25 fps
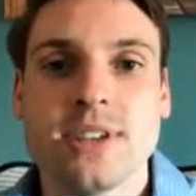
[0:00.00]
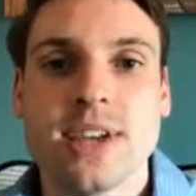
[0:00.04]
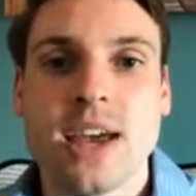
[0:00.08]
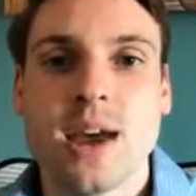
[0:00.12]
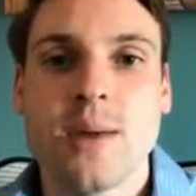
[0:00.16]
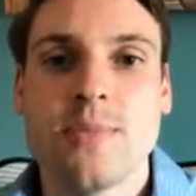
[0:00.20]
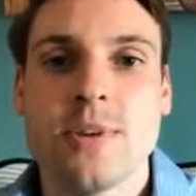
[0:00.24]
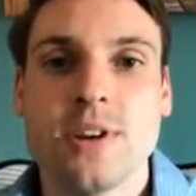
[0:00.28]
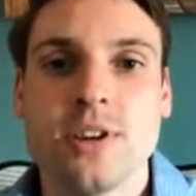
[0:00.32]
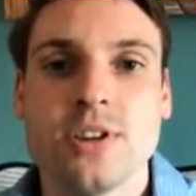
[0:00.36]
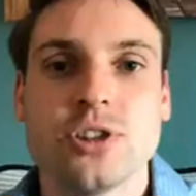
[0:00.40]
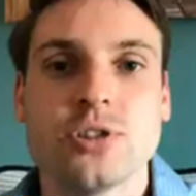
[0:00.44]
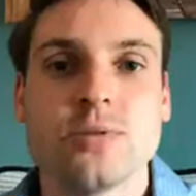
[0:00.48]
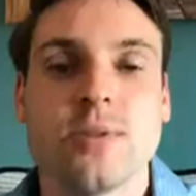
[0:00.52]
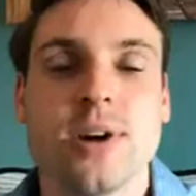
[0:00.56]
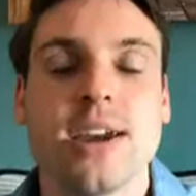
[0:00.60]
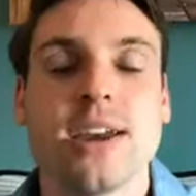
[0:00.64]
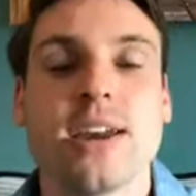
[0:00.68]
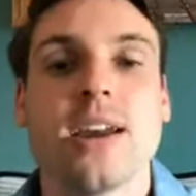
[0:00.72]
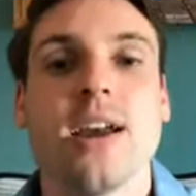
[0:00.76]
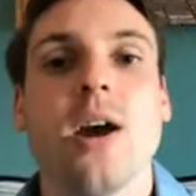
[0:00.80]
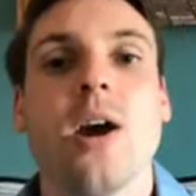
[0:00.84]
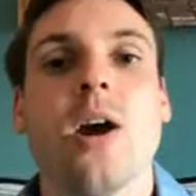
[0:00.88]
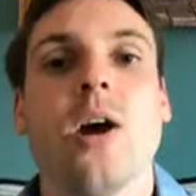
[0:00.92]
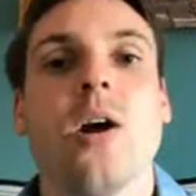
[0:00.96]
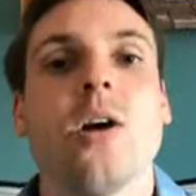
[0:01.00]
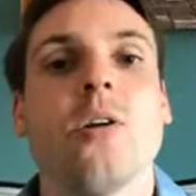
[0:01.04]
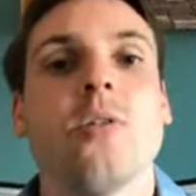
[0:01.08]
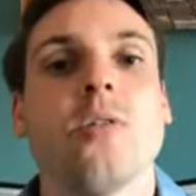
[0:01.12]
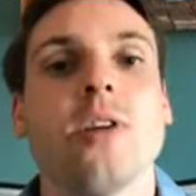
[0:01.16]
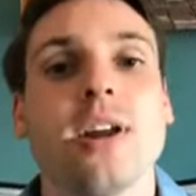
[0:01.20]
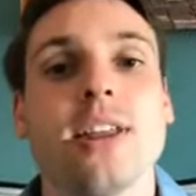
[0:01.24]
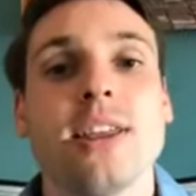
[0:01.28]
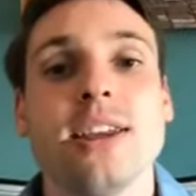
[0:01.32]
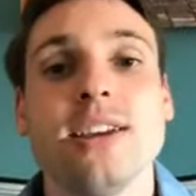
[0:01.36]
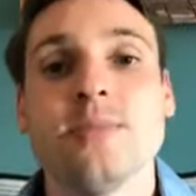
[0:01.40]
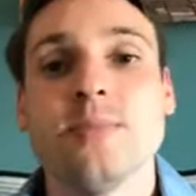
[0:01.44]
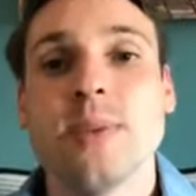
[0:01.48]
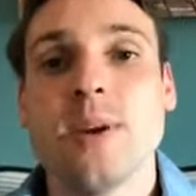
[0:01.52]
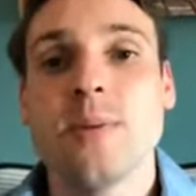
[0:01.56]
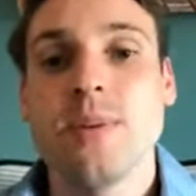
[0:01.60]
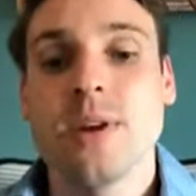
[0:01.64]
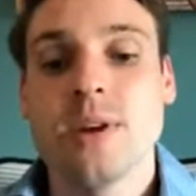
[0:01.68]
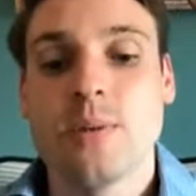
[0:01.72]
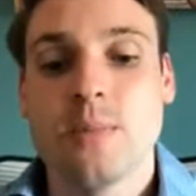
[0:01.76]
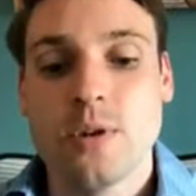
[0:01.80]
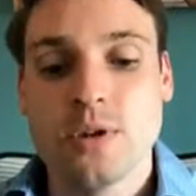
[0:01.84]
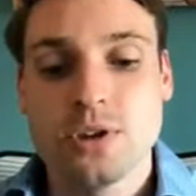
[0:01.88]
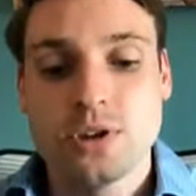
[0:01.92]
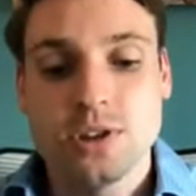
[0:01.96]
What's happening, Schwank? Right? These may
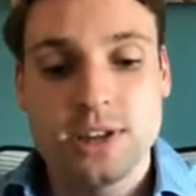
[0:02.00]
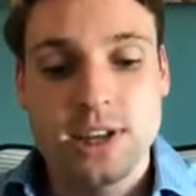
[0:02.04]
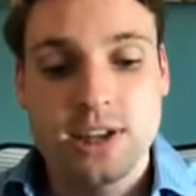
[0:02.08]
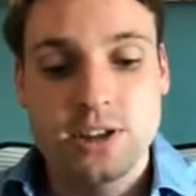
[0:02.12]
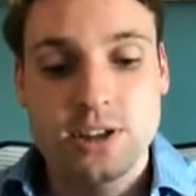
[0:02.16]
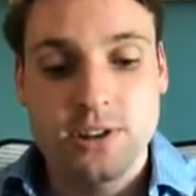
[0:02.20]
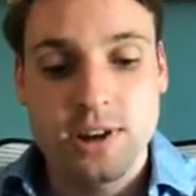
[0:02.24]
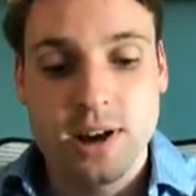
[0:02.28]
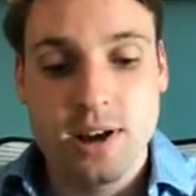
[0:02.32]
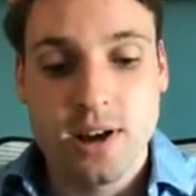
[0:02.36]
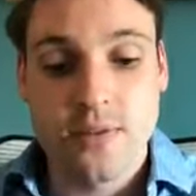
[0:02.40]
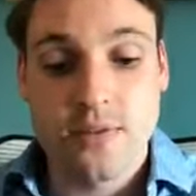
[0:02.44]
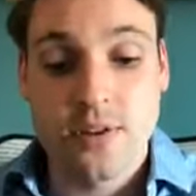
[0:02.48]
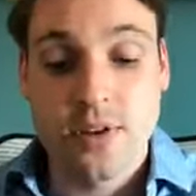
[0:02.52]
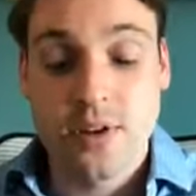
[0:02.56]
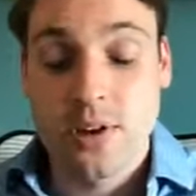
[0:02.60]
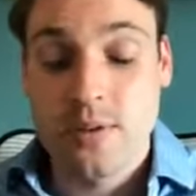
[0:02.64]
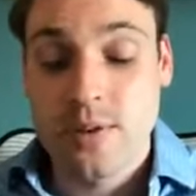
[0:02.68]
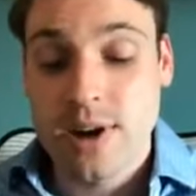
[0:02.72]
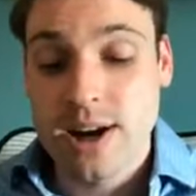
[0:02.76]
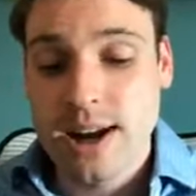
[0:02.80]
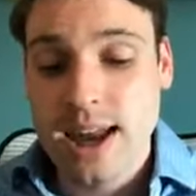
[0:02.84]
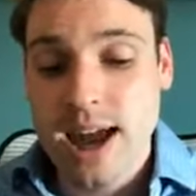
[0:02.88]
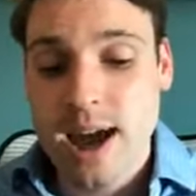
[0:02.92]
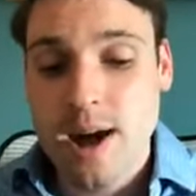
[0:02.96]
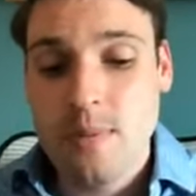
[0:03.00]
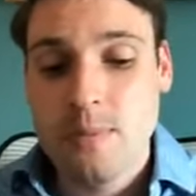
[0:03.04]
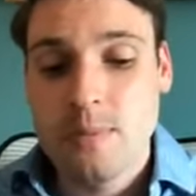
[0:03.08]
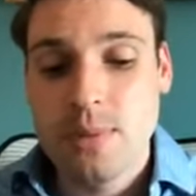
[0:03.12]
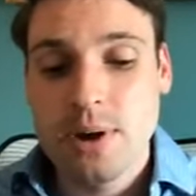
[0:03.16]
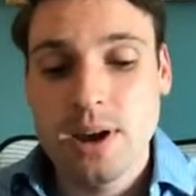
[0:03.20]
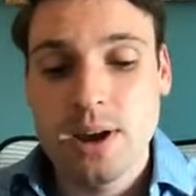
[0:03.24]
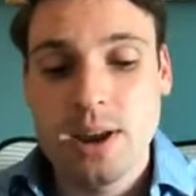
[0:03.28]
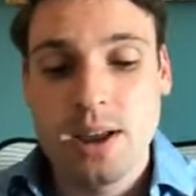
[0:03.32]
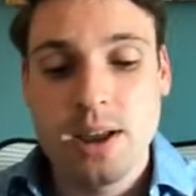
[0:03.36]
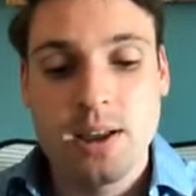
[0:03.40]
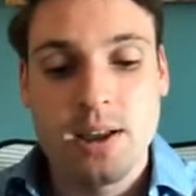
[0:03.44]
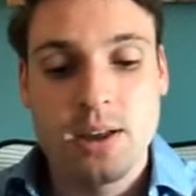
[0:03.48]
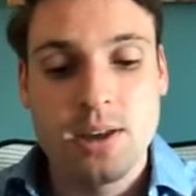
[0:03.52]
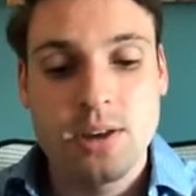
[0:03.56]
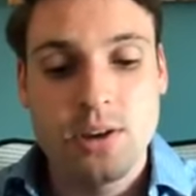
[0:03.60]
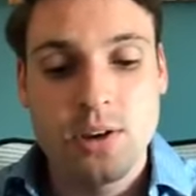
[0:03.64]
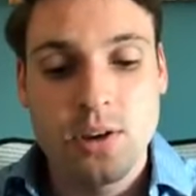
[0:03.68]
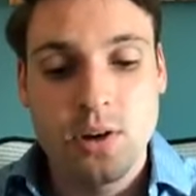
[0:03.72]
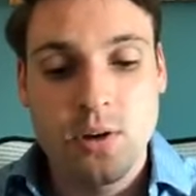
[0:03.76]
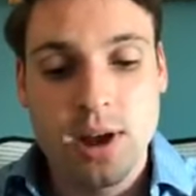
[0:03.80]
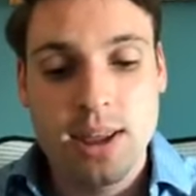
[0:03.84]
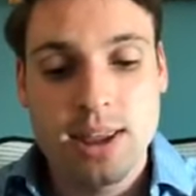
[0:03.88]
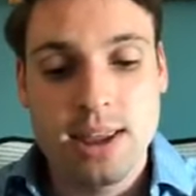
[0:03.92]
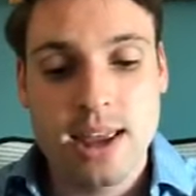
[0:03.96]
be emotions that you're feeling right now, but
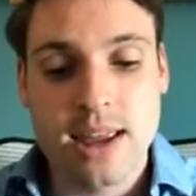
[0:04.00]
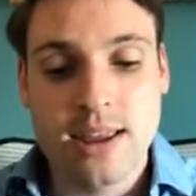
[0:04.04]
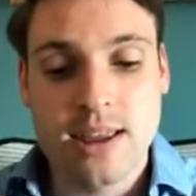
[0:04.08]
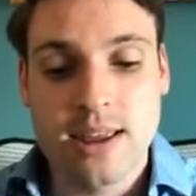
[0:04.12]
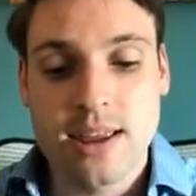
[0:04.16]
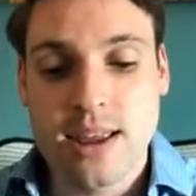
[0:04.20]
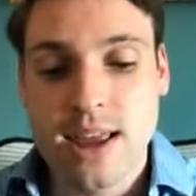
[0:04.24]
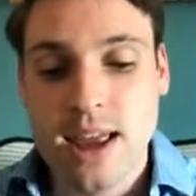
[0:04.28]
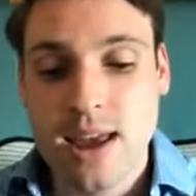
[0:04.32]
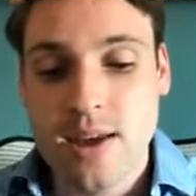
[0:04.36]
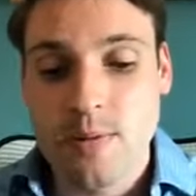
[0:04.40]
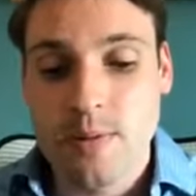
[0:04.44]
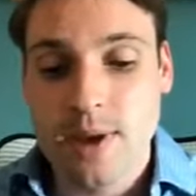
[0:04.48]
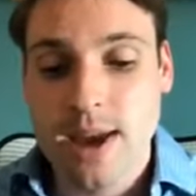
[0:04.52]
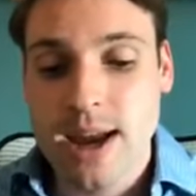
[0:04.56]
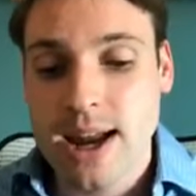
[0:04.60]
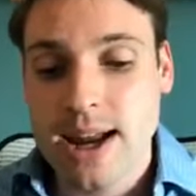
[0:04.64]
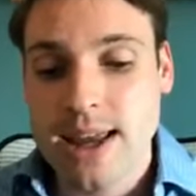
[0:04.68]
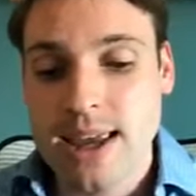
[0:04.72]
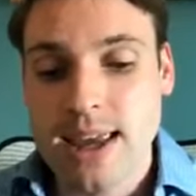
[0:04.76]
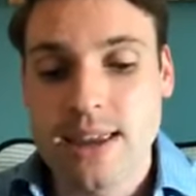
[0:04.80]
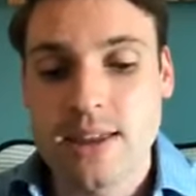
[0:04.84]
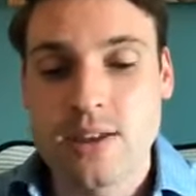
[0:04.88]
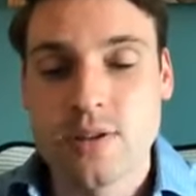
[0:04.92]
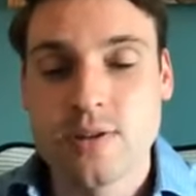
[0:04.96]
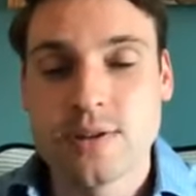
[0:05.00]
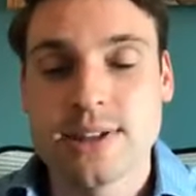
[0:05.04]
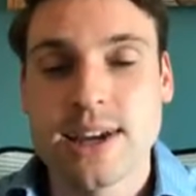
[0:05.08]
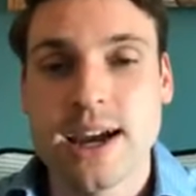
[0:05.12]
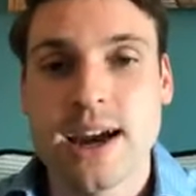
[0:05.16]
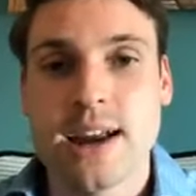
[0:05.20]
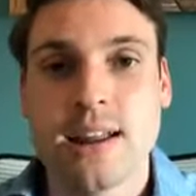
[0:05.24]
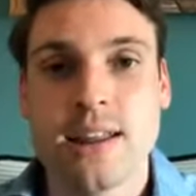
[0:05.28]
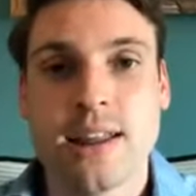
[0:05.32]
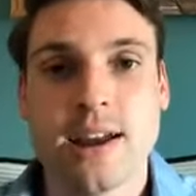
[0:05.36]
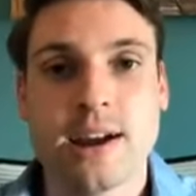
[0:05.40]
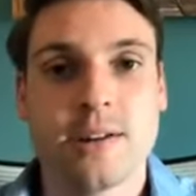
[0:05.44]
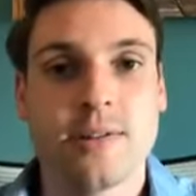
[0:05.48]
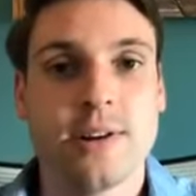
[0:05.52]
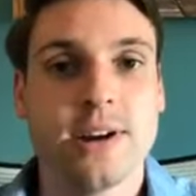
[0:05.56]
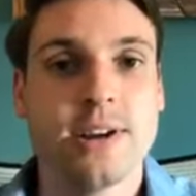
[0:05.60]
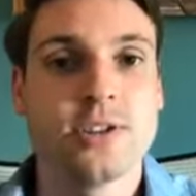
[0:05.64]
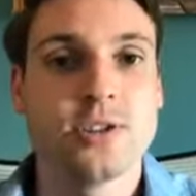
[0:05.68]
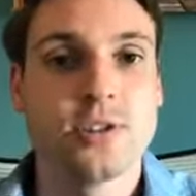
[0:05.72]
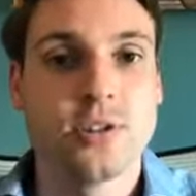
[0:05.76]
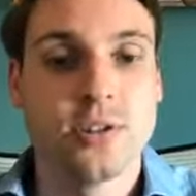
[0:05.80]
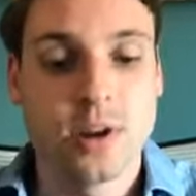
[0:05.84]
at the end of the day, we got to get those out of there, right?